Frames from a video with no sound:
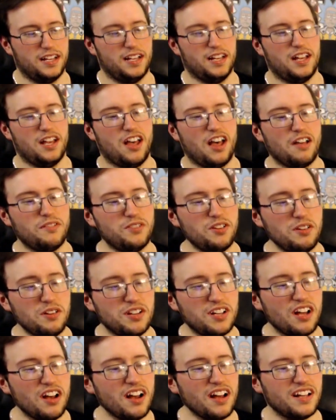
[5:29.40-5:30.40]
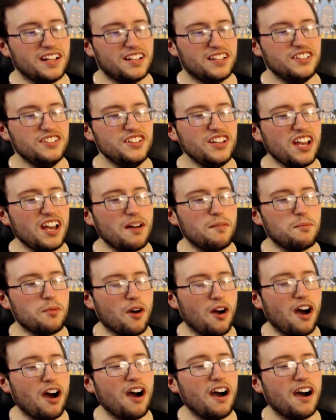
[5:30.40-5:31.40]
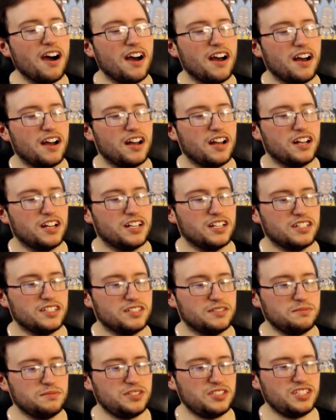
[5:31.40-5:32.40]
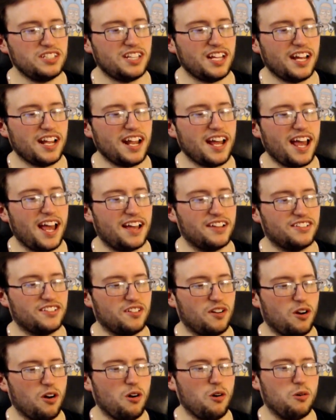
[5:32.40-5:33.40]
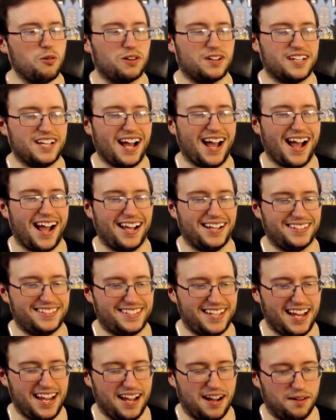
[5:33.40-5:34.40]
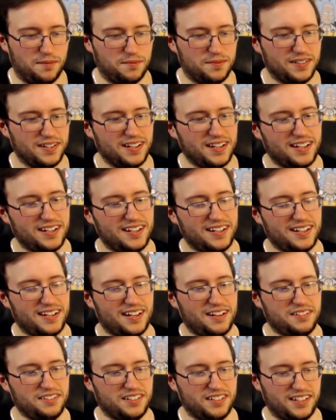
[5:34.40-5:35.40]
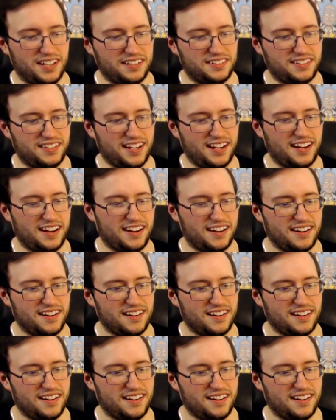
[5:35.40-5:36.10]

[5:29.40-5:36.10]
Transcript: You trying to get good? Yeah, bro. Let me see that ass. Oh, god damn! That was a nice tear.